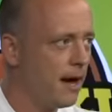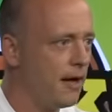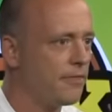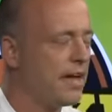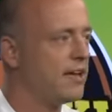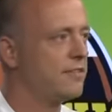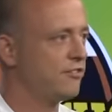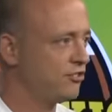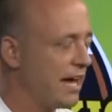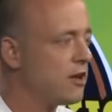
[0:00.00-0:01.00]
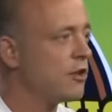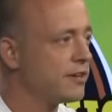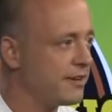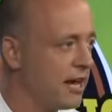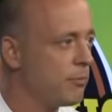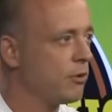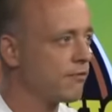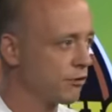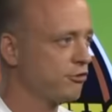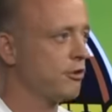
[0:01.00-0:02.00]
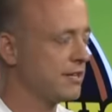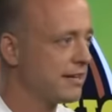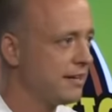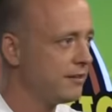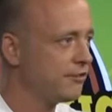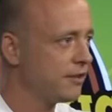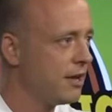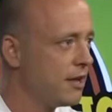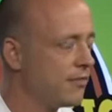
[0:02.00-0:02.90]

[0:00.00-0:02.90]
Uh, they, they stand on the table for certain kids.